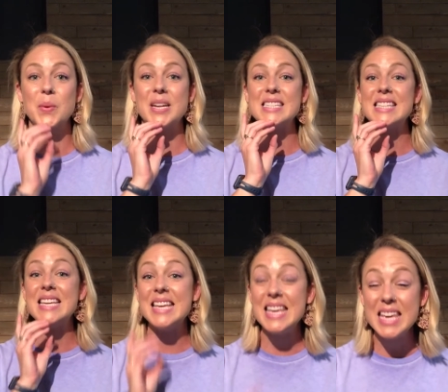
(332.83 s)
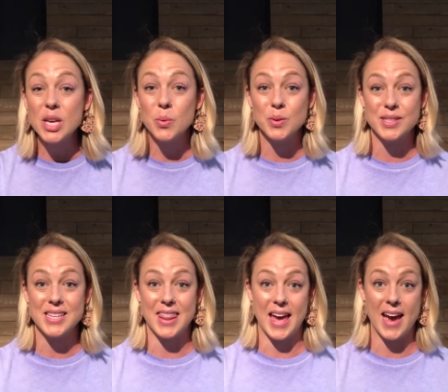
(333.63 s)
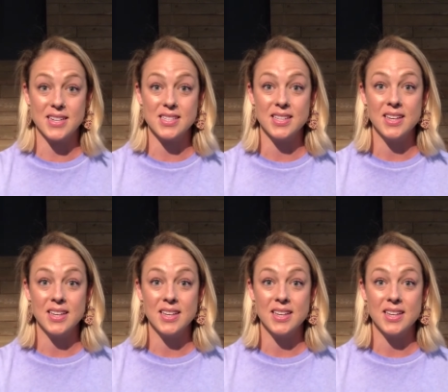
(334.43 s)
what is equal to that